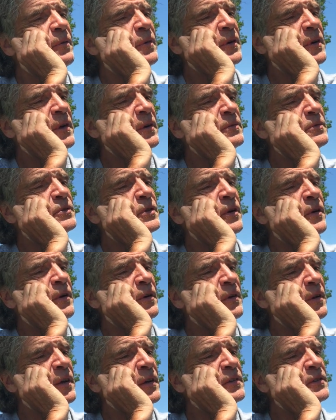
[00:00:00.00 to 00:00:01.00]
when it comes to
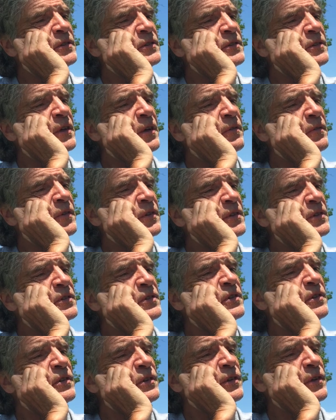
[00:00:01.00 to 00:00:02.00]
all that stuff
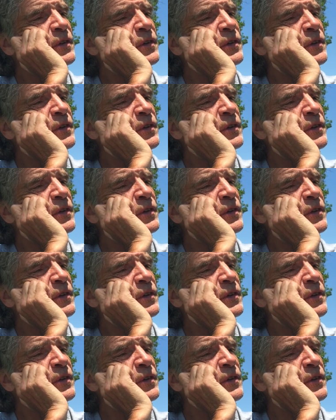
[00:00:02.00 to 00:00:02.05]
that's a